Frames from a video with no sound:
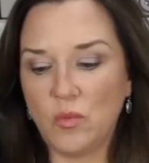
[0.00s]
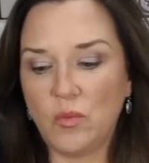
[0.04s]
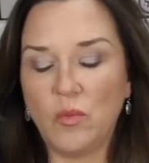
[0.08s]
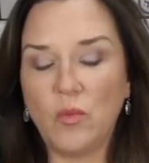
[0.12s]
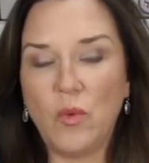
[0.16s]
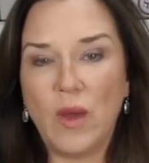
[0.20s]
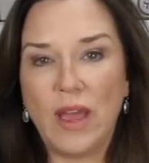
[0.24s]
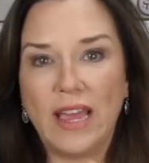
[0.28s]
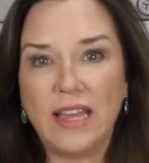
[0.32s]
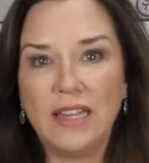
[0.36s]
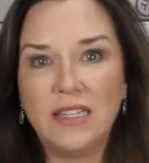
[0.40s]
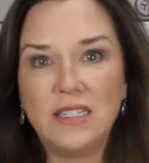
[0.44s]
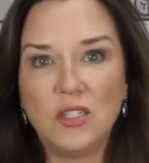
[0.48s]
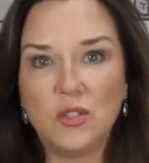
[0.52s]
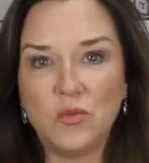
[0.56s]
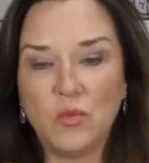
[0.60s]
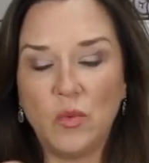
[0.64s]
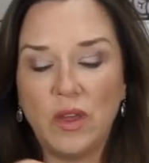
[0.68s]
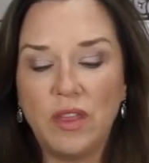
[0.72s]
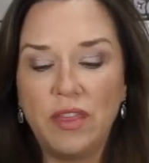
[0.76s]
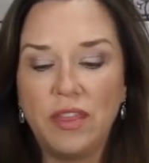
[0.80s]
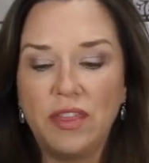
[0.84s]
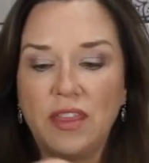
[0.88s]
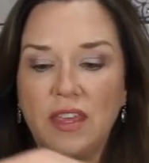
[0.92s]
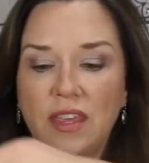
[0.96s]
waist
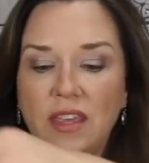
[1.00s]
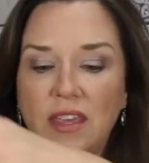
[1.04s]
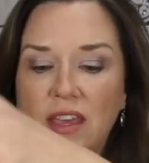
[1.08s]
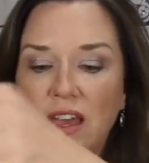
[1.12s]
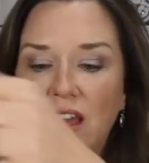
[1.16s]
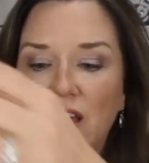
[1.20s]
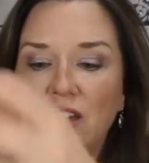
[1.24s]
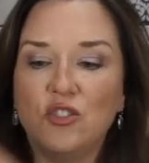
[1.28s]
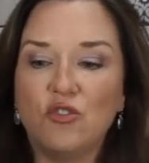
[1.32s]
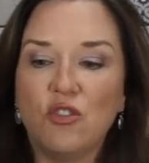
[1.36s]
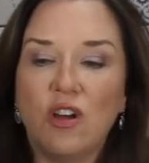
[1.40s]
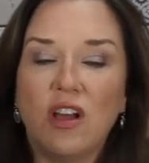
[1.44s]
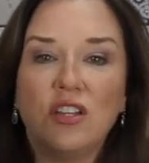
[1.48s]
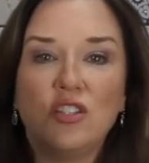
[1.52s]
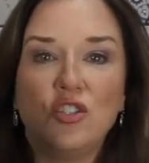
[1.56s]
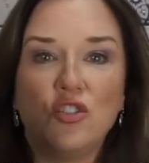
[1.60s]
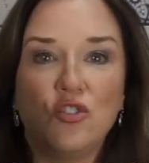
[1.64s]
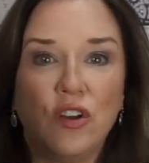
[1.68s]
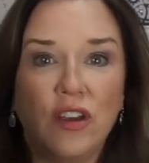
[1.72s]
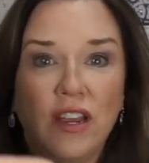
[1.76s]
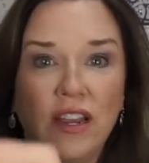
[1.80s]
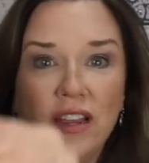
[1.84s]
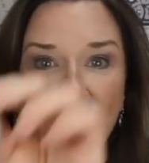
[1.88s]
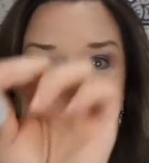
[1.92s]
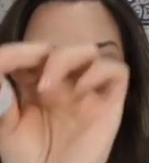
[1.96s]
with the uh,
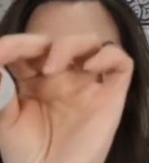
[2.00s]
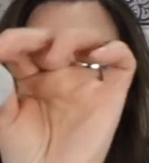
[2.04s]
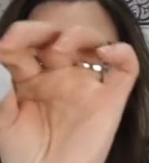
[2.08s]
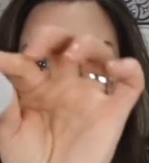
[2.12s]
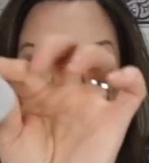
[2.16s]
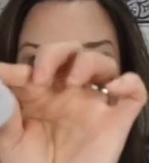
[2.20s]
drawstring